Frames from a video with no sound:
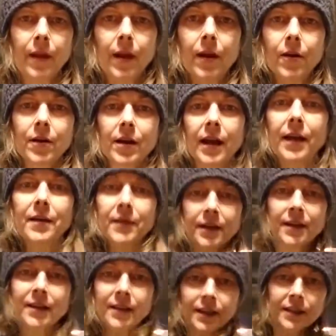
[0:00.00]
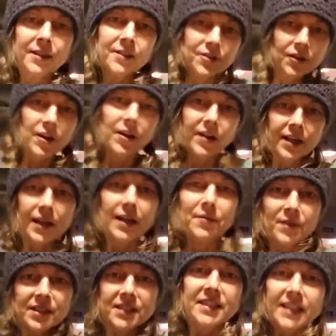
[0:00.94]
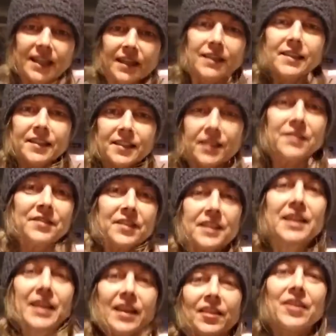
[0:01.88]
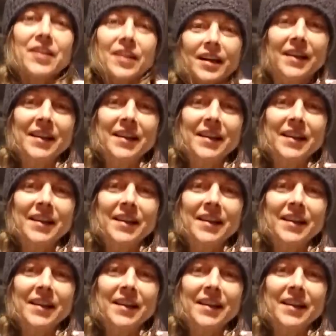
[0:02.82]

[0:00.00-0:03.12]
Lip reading: Okay, so now I got my salad stuff together.